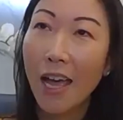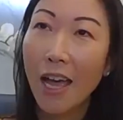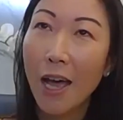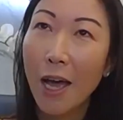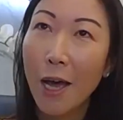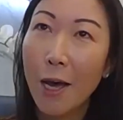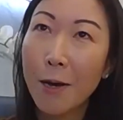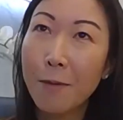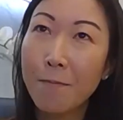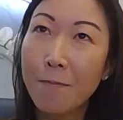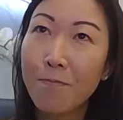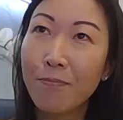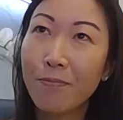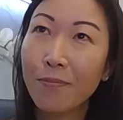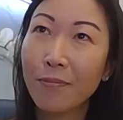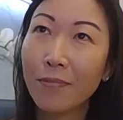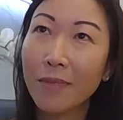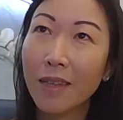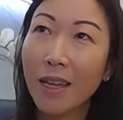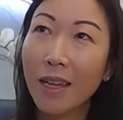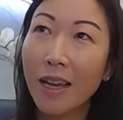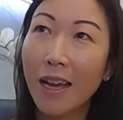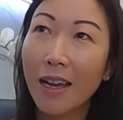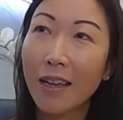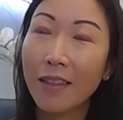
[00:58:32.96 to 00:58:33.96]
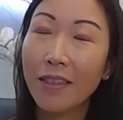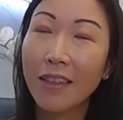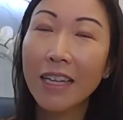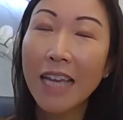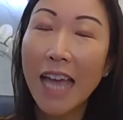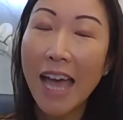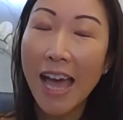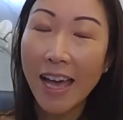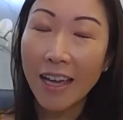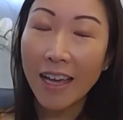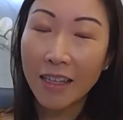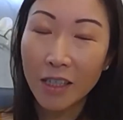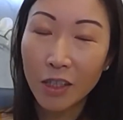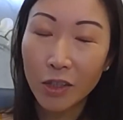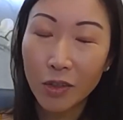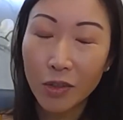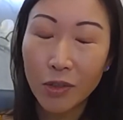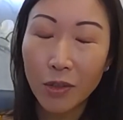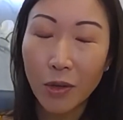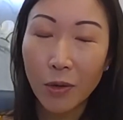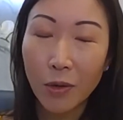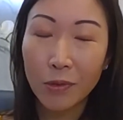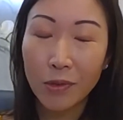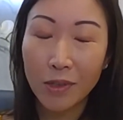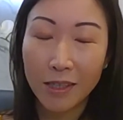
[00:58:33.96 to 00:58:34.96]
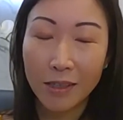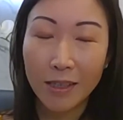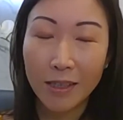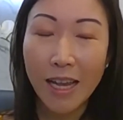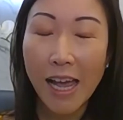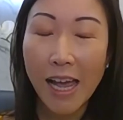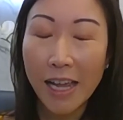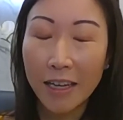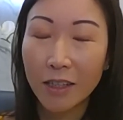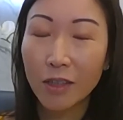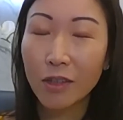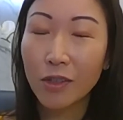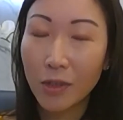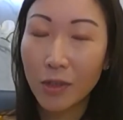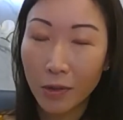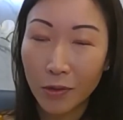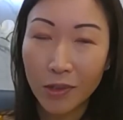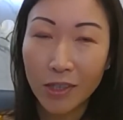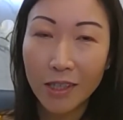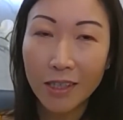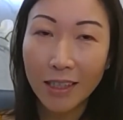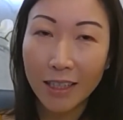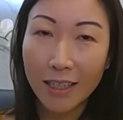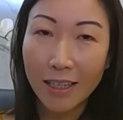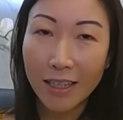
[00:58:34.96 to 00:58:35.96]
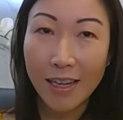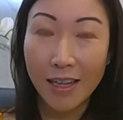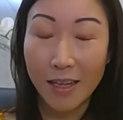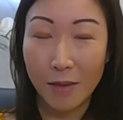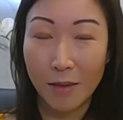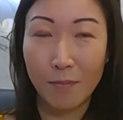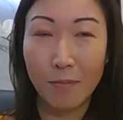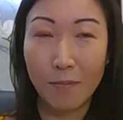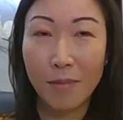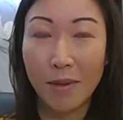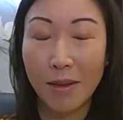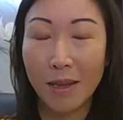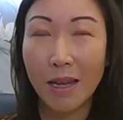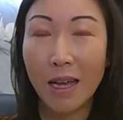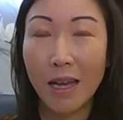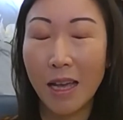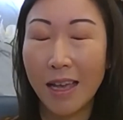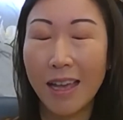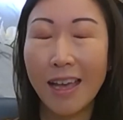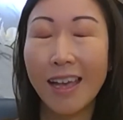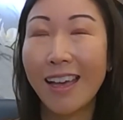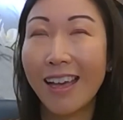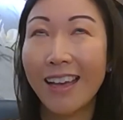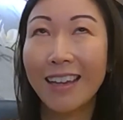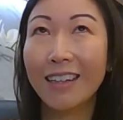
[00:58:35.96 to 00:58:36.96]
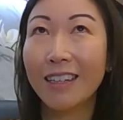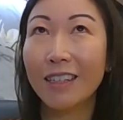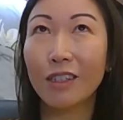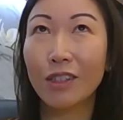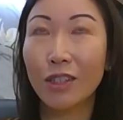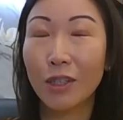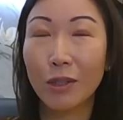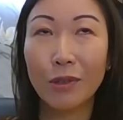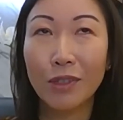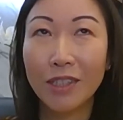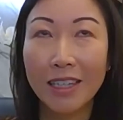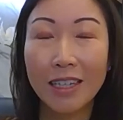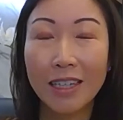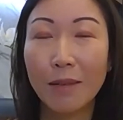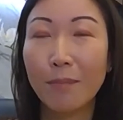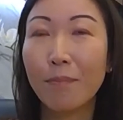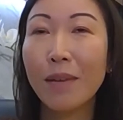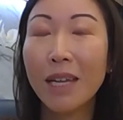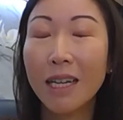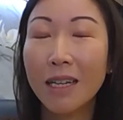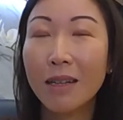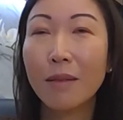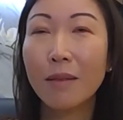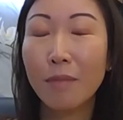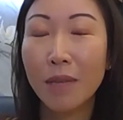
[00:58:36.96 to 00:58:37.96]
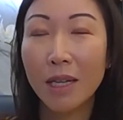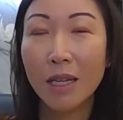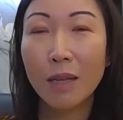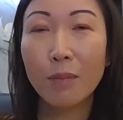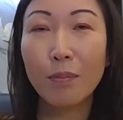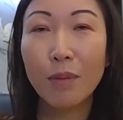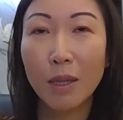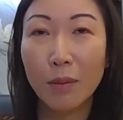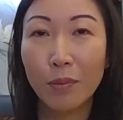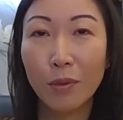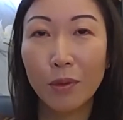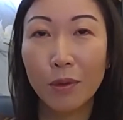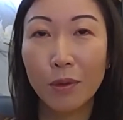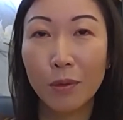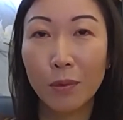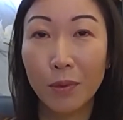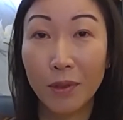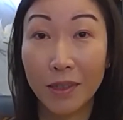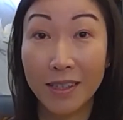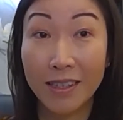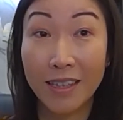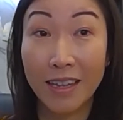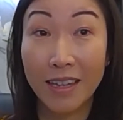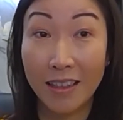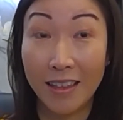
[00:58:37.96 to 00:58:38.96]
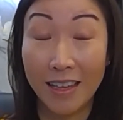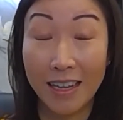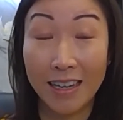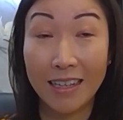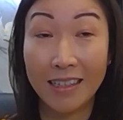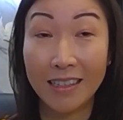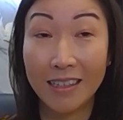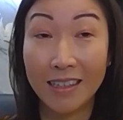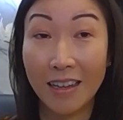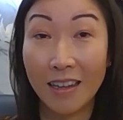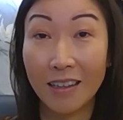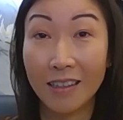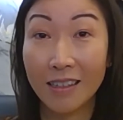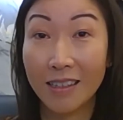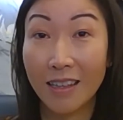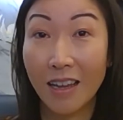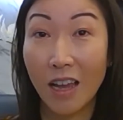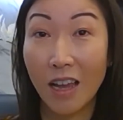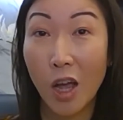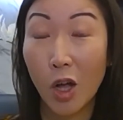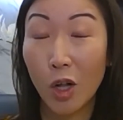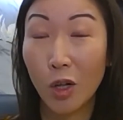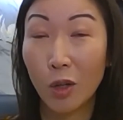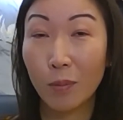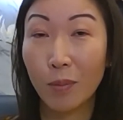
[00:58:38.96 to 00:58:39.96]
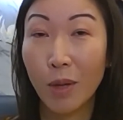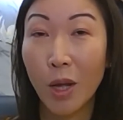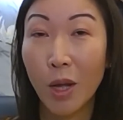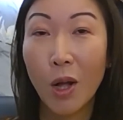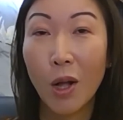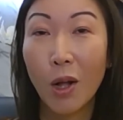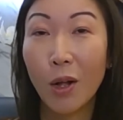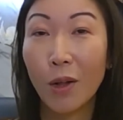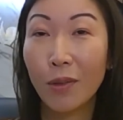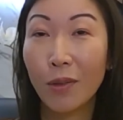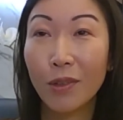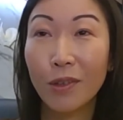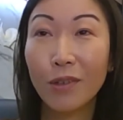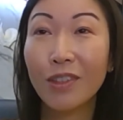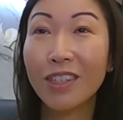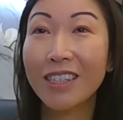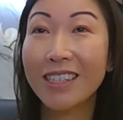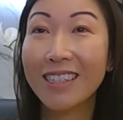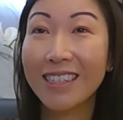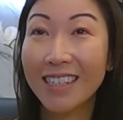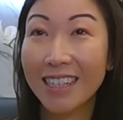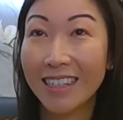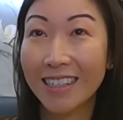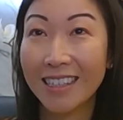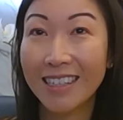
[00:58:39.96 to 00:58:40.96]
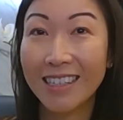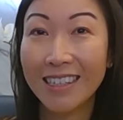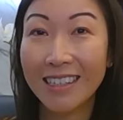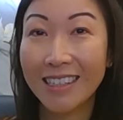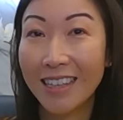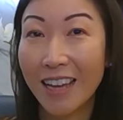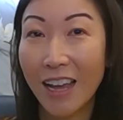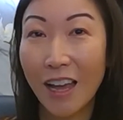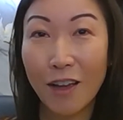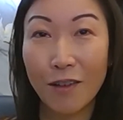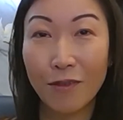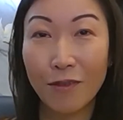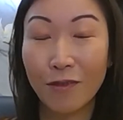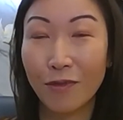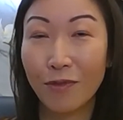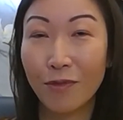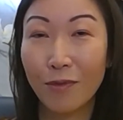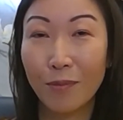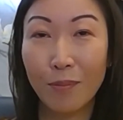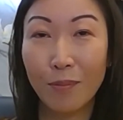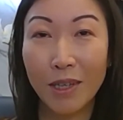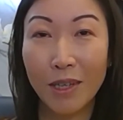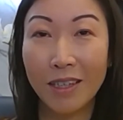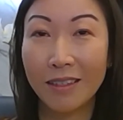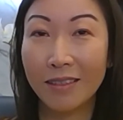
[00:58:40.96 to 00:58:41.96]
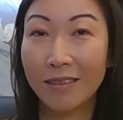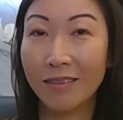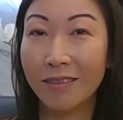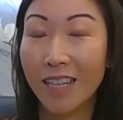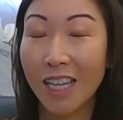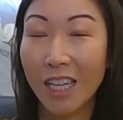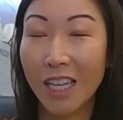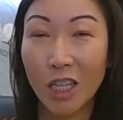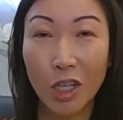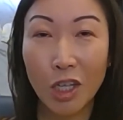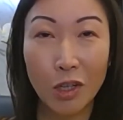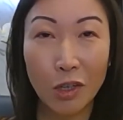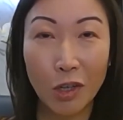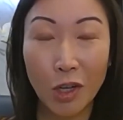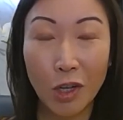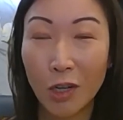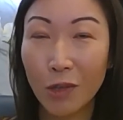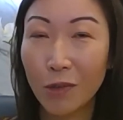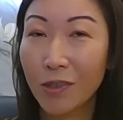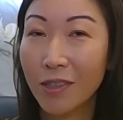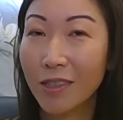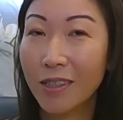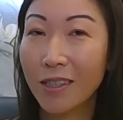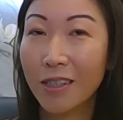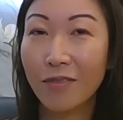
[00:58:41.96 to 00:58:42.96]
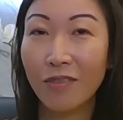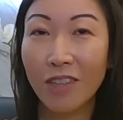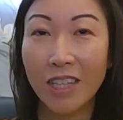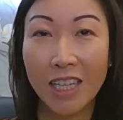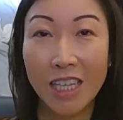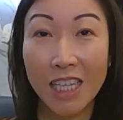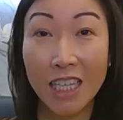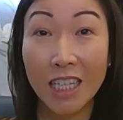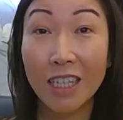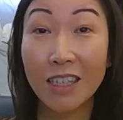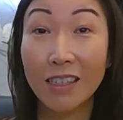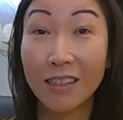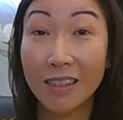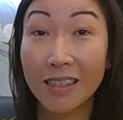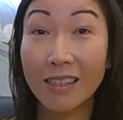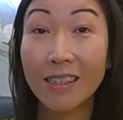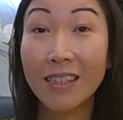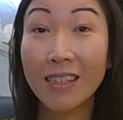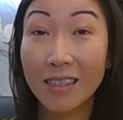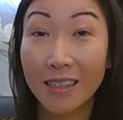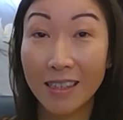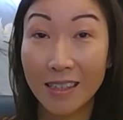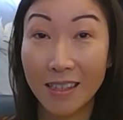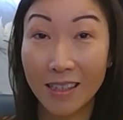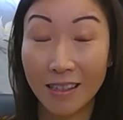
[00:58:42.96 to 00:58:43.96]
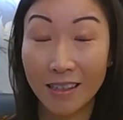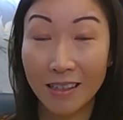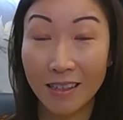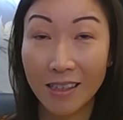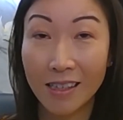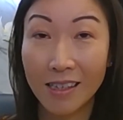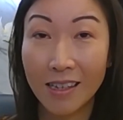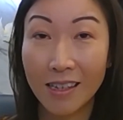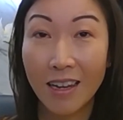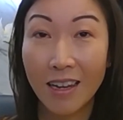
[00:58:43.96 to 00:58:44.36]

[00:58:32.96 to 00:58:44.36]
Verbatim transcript: Um, I think anecdote, anecdotally, anecdotally, many, many people would say that it does help. Although the studies have been inconclusive and inconsistent,